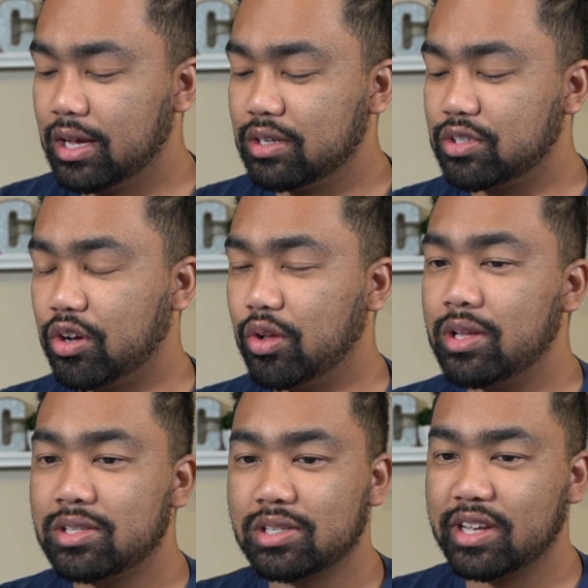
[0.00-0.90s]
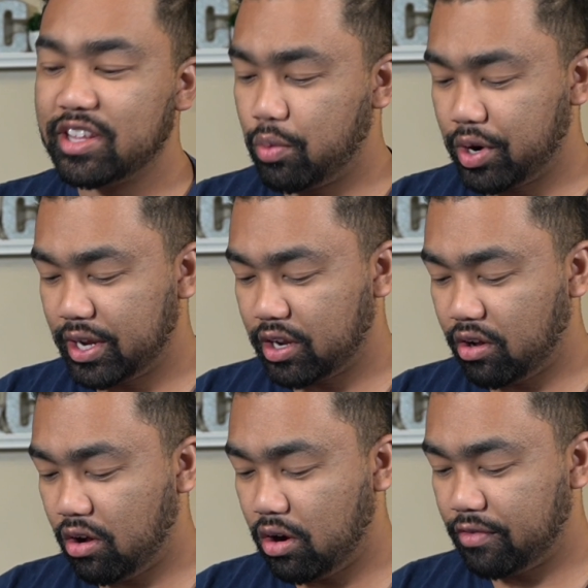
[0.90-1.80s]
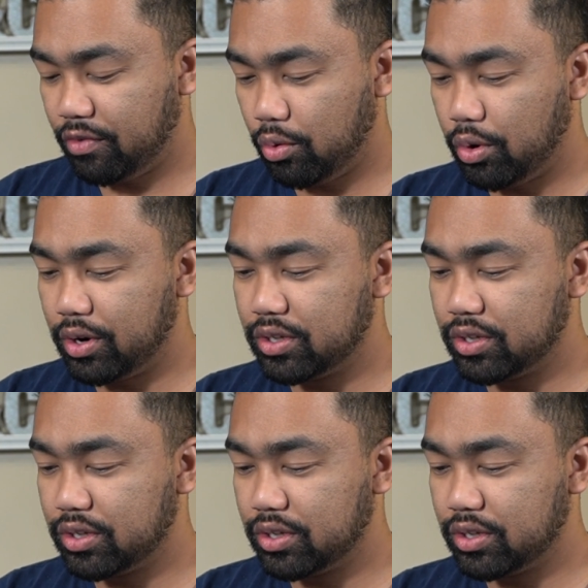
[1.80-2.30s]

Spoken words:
So let's just say that we're gonna get a car for